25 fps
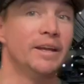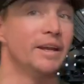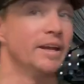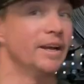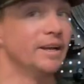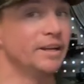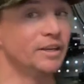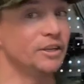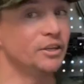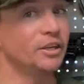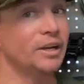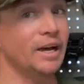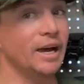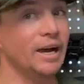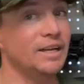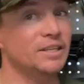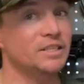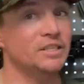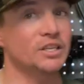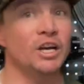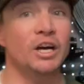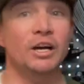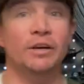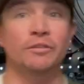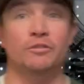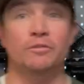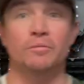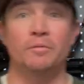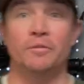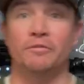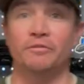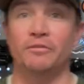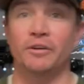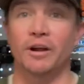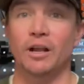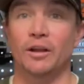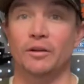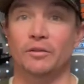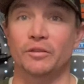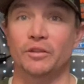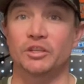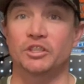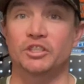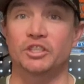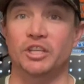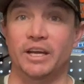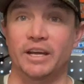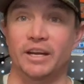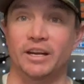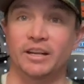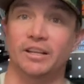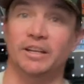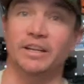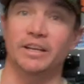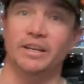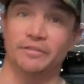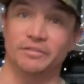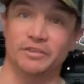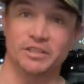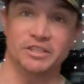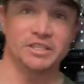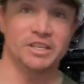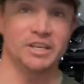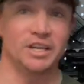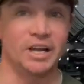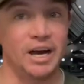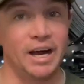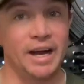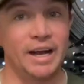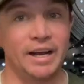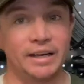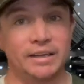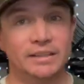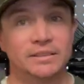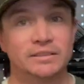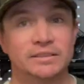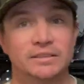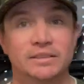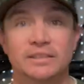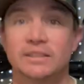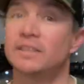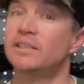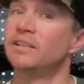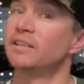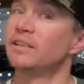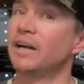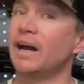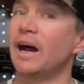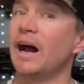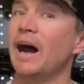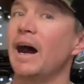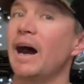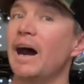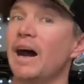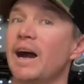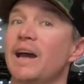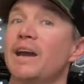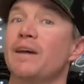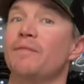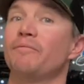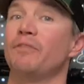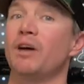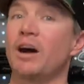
And you guys know if you've been following the channel that if it's not, I am